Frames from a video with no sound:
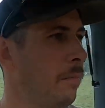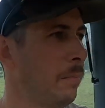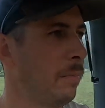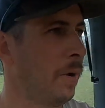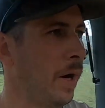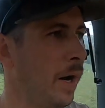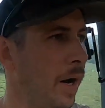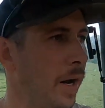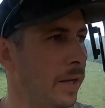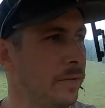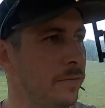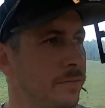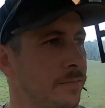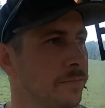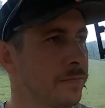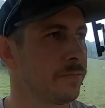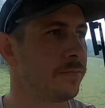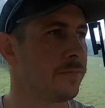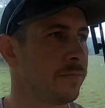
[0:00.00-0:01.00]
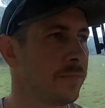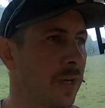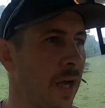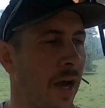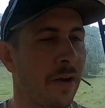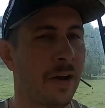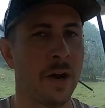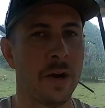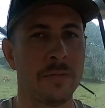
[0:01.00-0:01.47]
But I
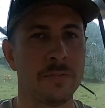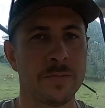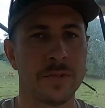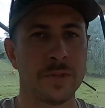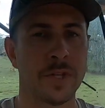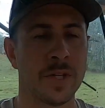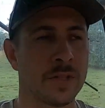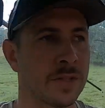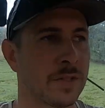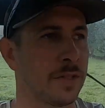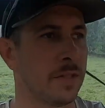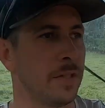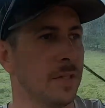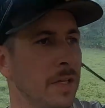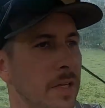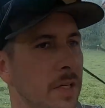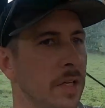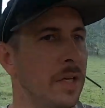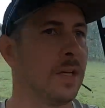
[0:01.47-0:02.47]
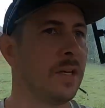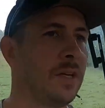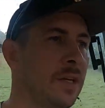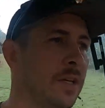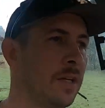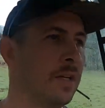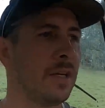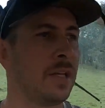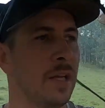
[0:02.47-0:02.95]
don't know, it's just,
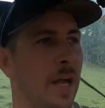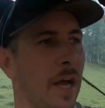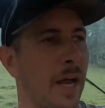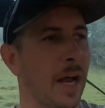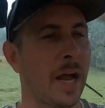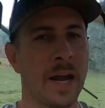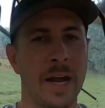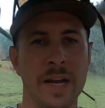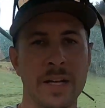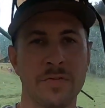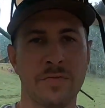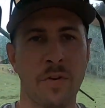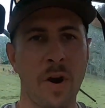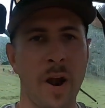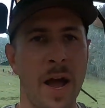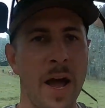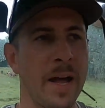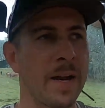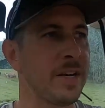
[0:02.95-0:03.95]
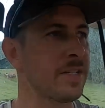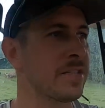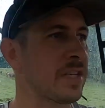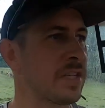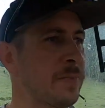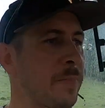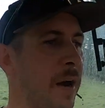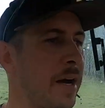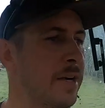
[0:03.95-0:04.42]
I guess variety is the
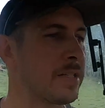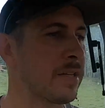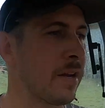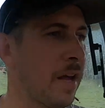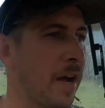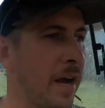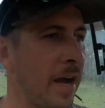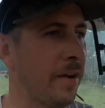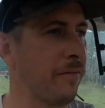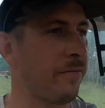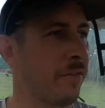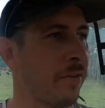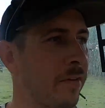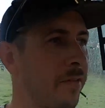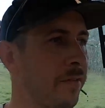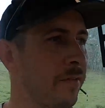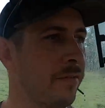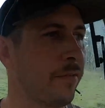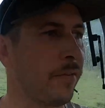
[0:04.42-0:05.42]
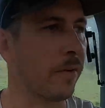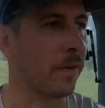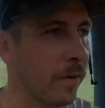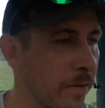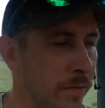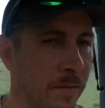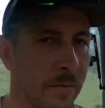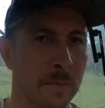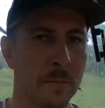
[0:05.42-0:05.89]
spice of life for
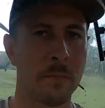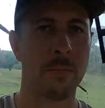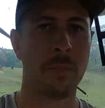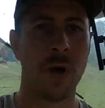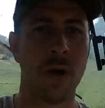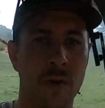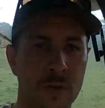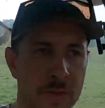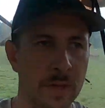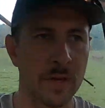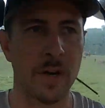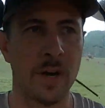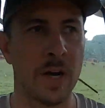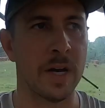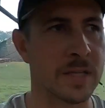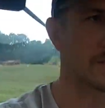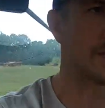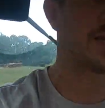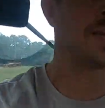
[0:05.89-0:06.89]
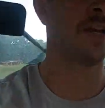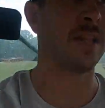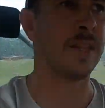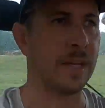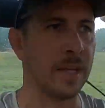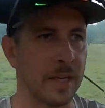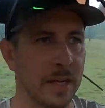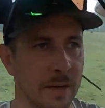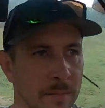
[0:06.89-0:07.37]
both us and
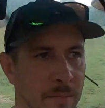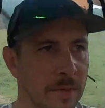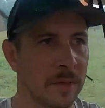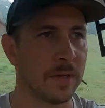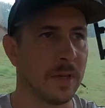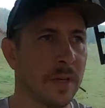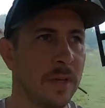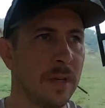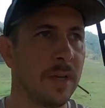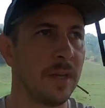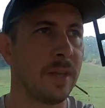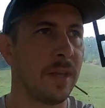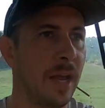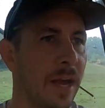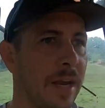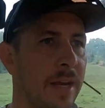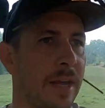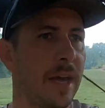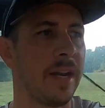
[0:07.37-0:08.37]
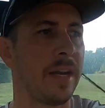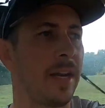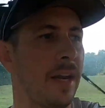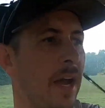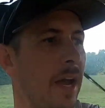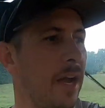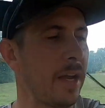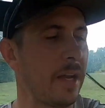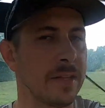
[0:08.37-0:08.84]
them. They hadn't had any
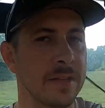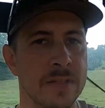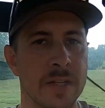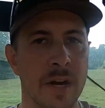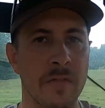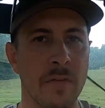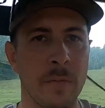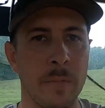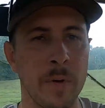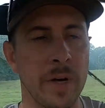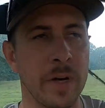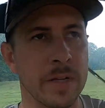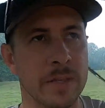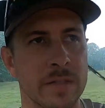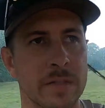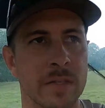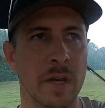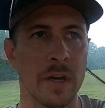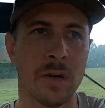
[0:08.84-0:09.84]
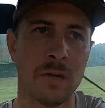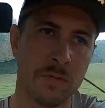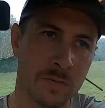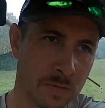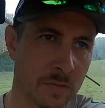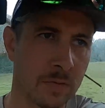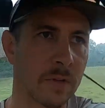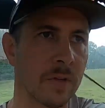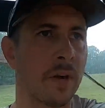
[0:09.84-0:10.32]
hay in several months, so
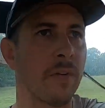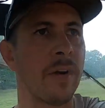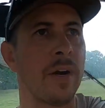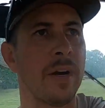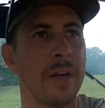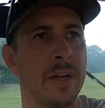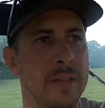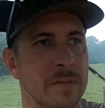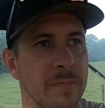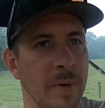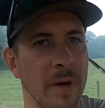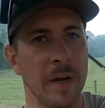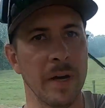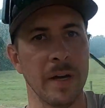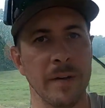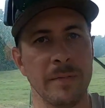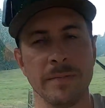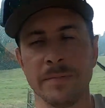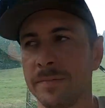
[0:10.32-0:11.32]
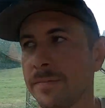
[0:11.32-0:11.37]
they're ready to eat some hay.